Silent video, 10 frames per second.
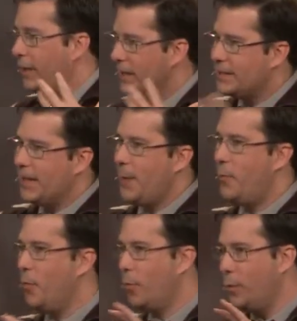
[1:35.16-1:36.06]
get to that
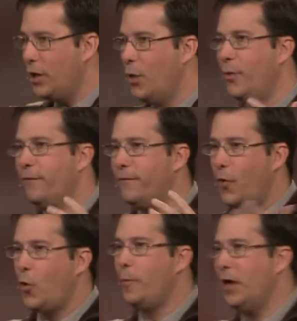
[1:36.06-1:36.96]
point where we know that
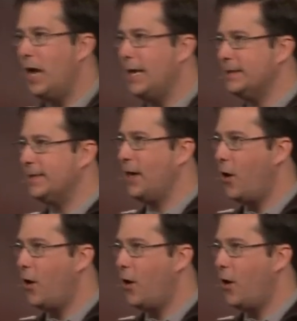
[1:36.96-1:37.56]
verbalizing